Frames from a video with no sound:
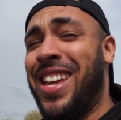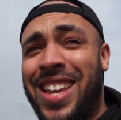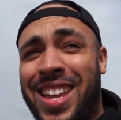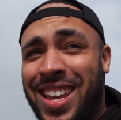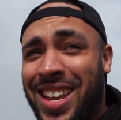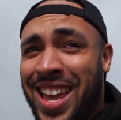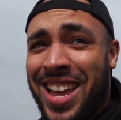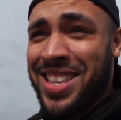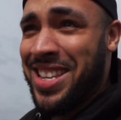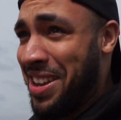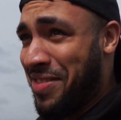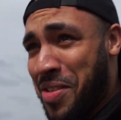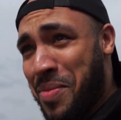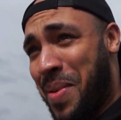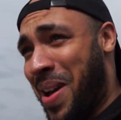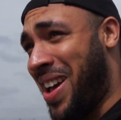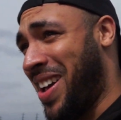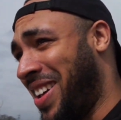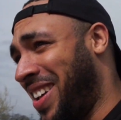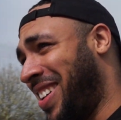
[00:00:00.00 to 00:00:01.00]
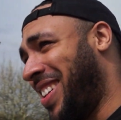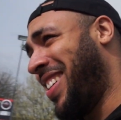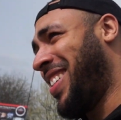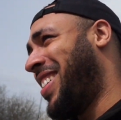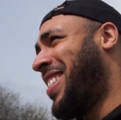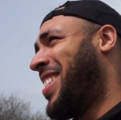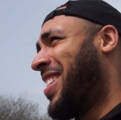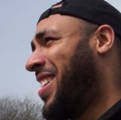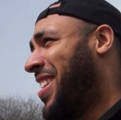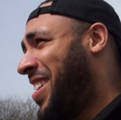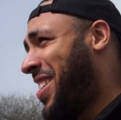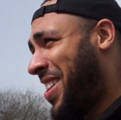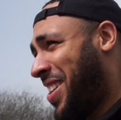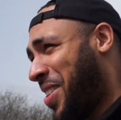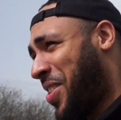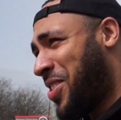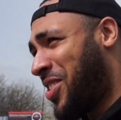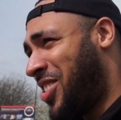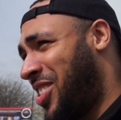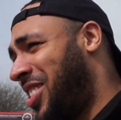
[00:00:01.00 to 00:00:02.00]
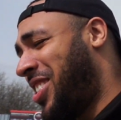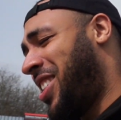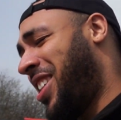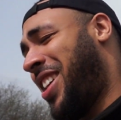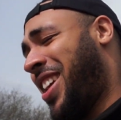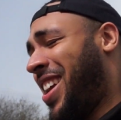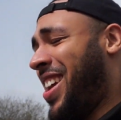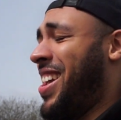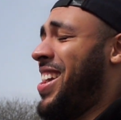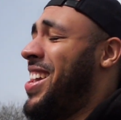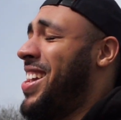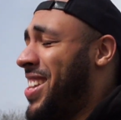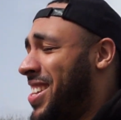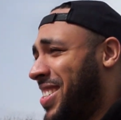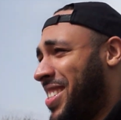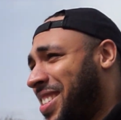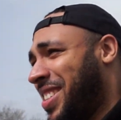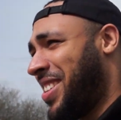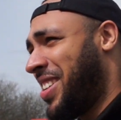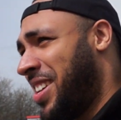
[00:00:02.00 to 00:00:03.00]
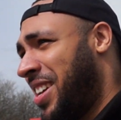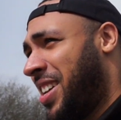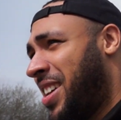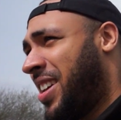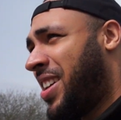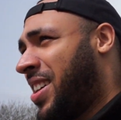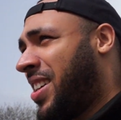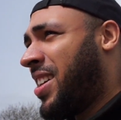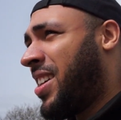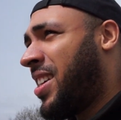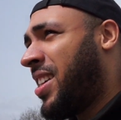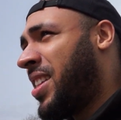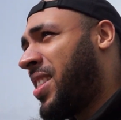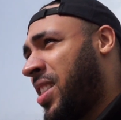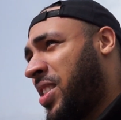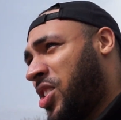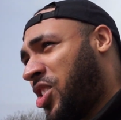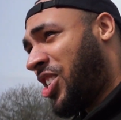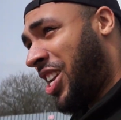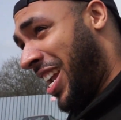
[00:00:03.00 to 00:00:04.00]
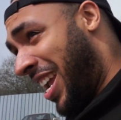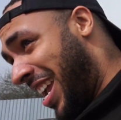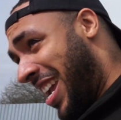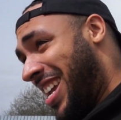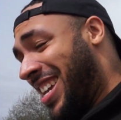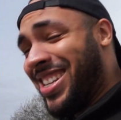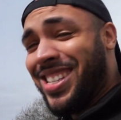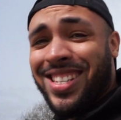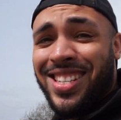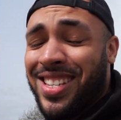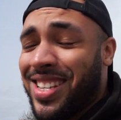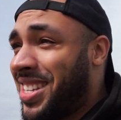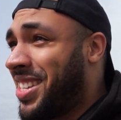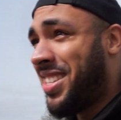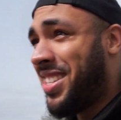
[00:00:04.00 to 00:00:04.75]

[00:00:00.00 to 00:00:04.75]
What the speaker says: It gets even better. Jeez. Jeez.